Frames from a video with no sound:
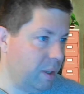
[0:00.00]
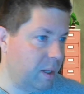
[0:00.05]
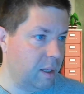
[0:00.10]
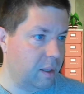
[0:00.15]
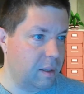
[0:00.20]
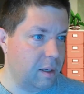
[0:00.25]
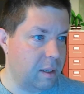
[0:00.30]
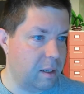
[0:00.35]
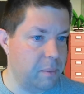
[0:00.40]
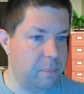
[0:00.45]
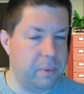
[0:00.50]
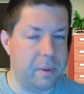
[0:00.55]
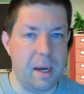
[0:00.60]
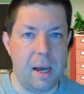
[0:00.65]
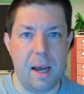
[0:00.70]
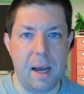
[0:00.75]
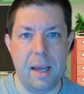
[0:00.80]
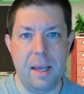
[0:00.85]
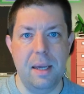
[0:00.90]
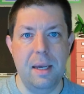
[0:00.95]
click
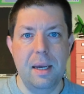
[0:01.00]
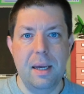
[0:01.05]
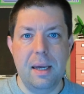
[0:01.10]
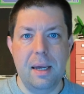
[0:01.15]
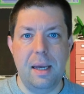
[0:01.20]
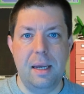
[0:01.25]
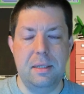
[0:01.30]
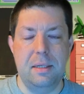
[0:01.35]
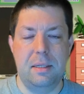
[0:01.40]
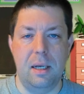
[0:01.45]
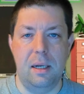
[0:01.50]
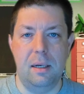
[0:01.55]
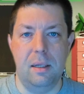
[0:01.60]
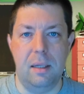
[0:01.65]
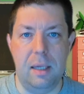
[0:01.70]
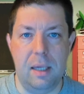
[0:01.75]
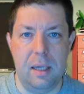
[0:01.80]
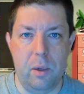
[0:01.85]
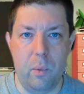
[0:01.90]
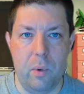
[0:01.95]
apply, and
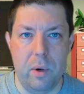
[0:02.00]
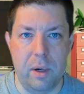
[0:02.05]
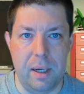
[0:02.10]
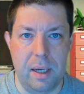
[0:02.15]
suddenly we're